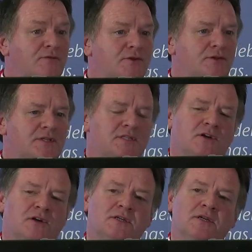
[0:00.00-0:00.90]
view at the
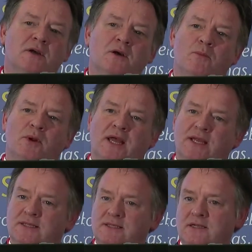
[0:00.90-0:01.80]
start, but I
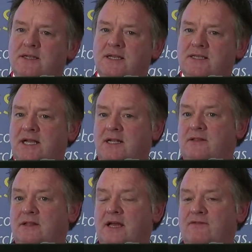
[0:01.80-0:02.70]
can certainly tell you
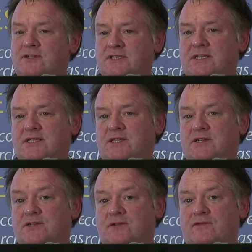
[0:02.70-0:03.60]
that after six
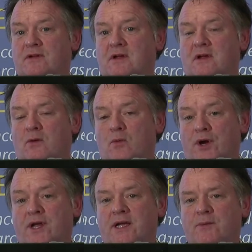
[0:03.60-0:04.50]
years of
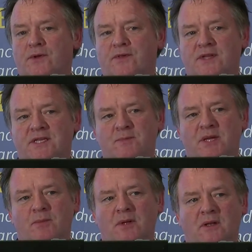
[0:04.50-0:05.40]
working with these
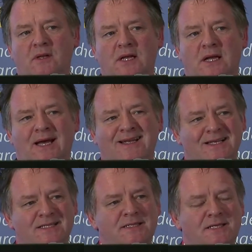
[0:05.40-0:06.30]
people and
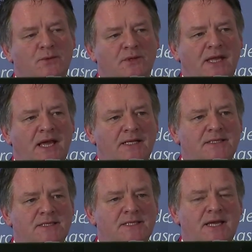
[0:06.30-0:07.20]
listening to what they had
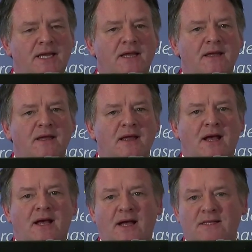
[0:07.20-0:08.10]
to say
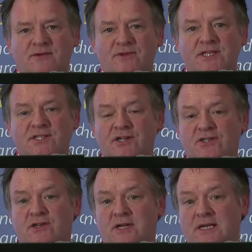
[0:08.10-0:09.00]
uh, as a
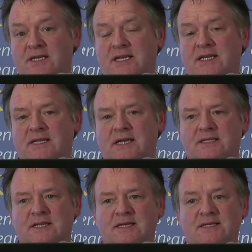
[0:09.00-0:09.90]
researcher and indeed
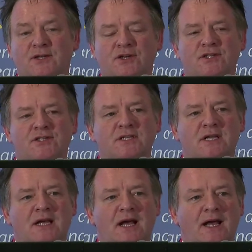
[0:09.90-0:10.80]
as, as a nurse,
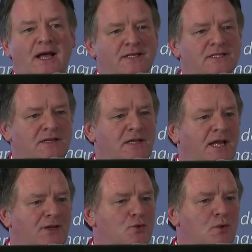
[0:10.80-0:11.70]
uh, I certainly
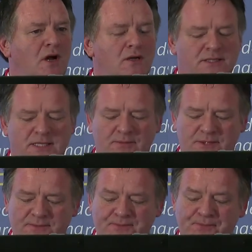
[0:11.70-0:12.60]
had no
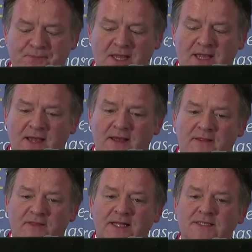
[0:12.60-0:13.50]
concept.
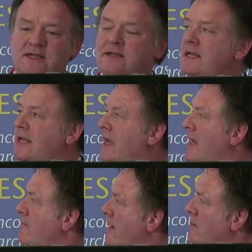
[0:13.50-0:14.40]
That certainly
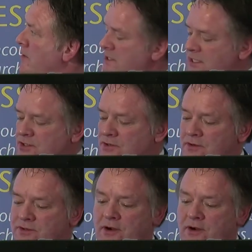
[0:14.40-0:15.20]
came very much into to